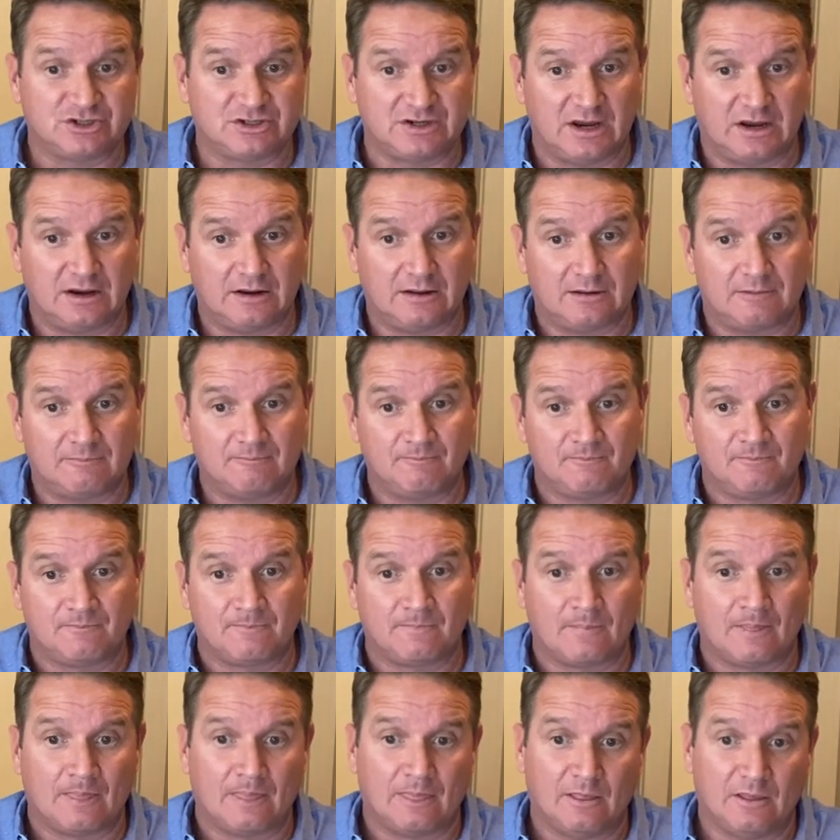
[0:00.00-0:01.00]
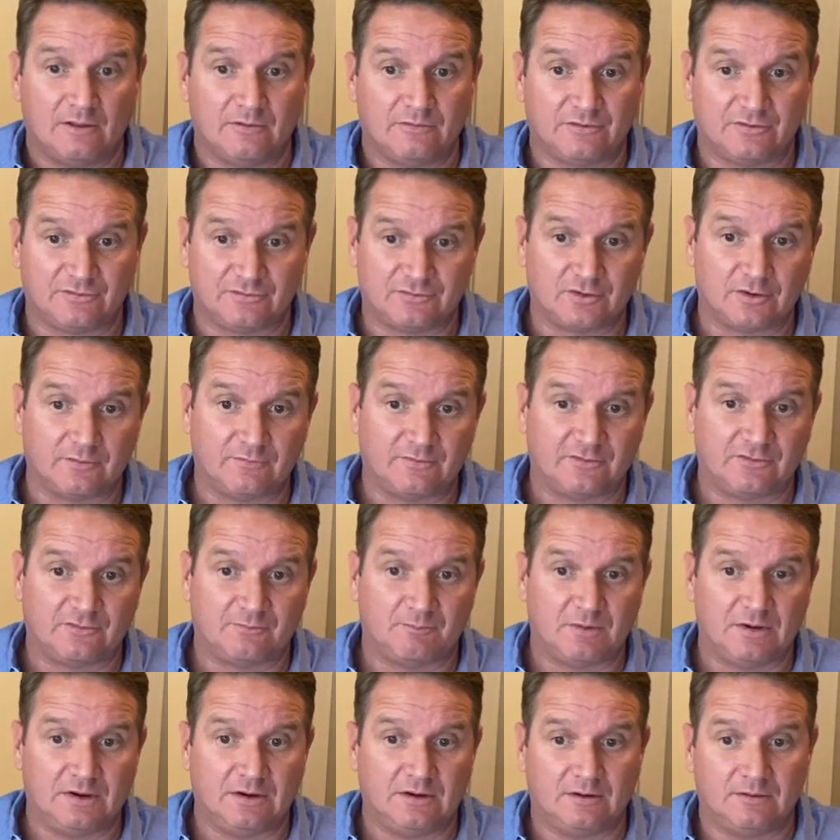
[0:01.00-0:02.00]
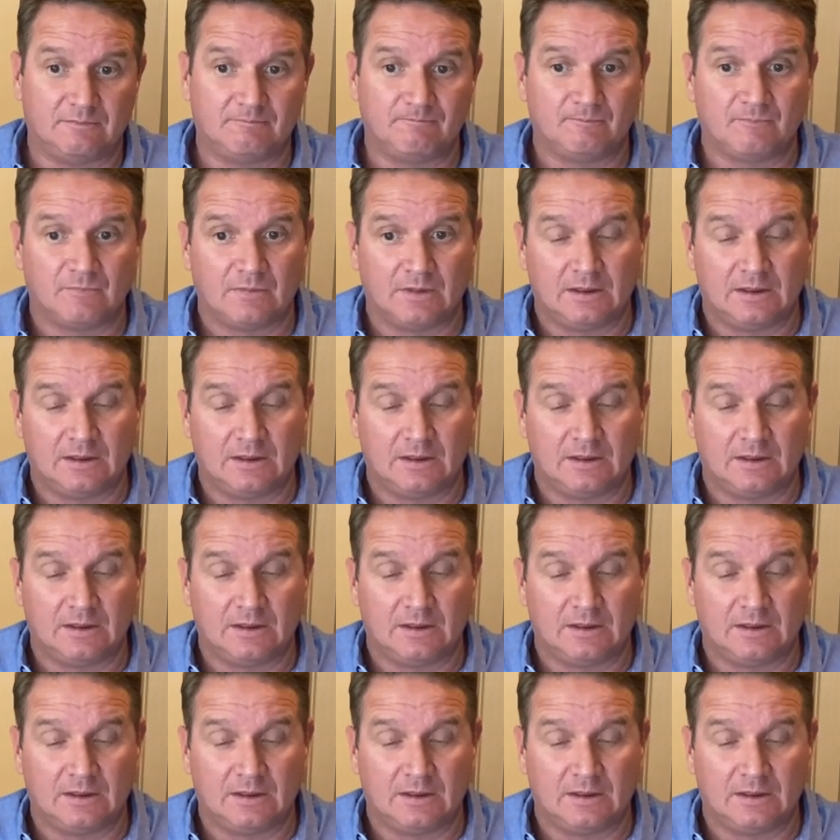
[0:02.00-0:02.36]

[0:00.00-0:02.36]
data, service speed.